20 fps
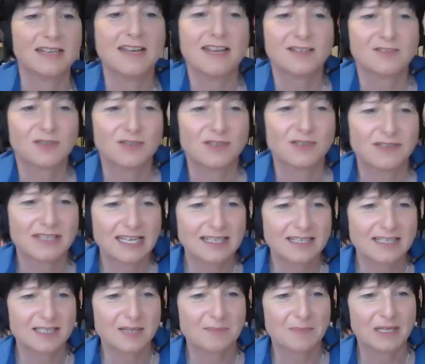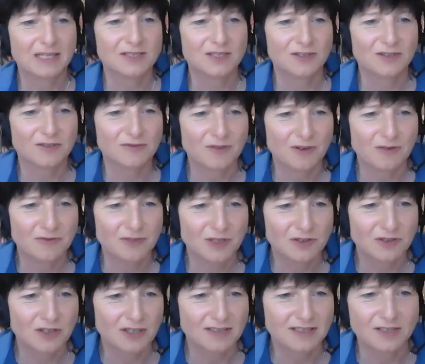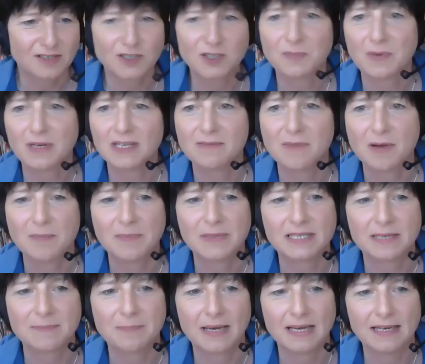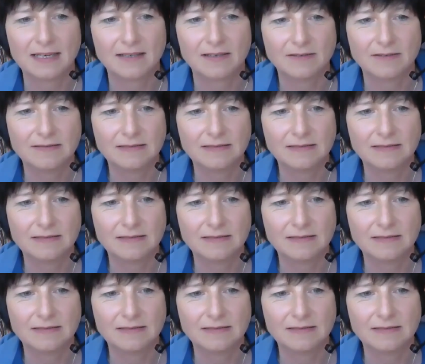so you sent us a picture of your trucks? I'll just bring them up as a background.